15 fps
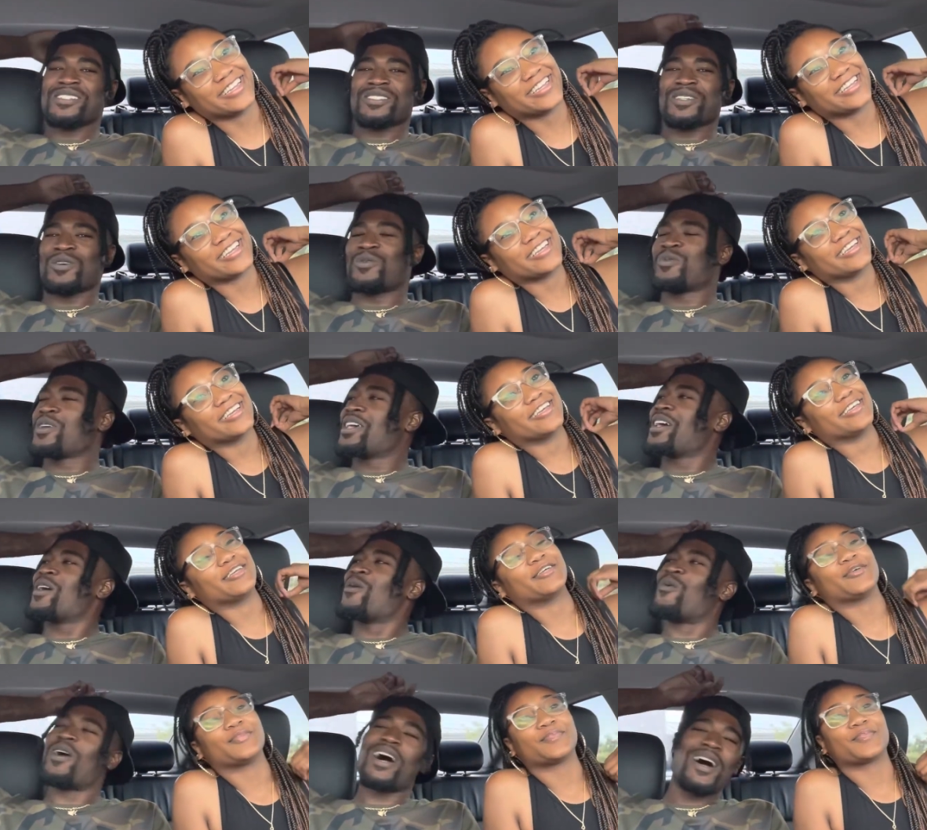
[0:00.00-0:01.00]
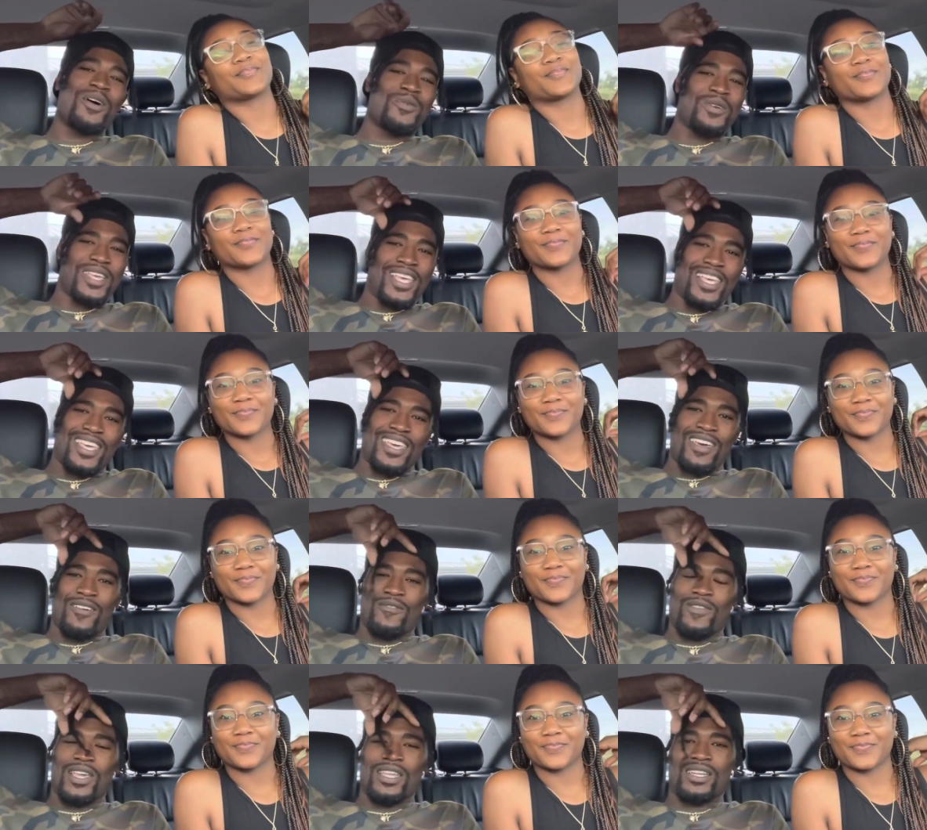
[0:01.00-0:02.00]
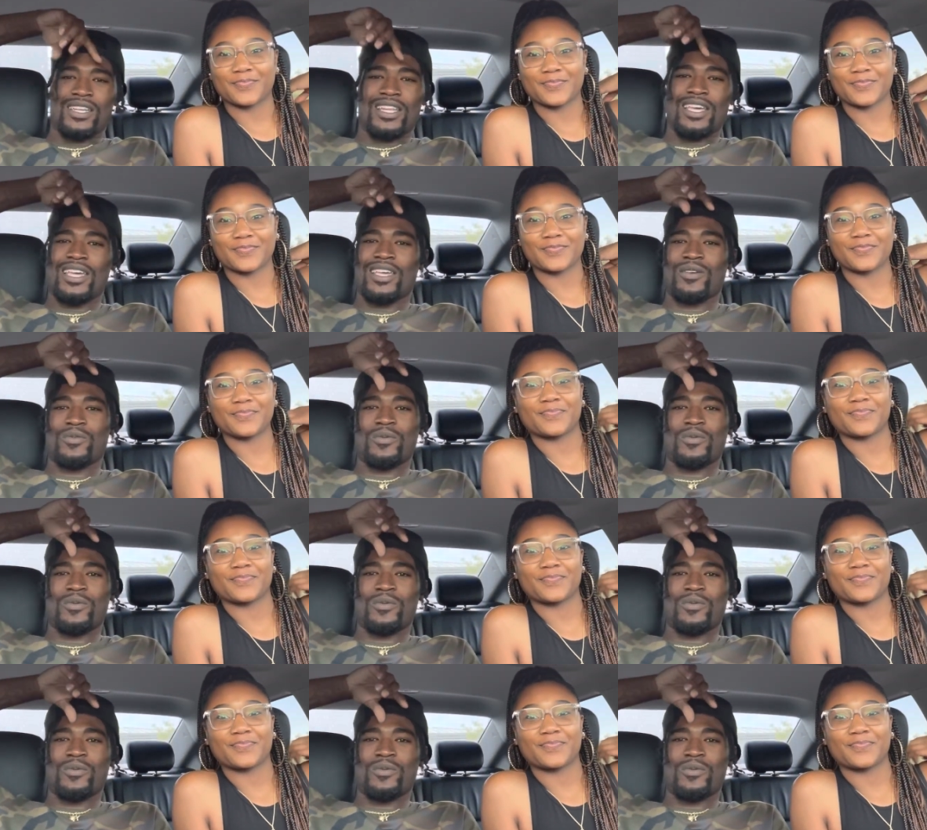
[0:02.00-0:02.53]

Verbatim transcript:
Speaker 1: so we at Wild Wing Cafe today. We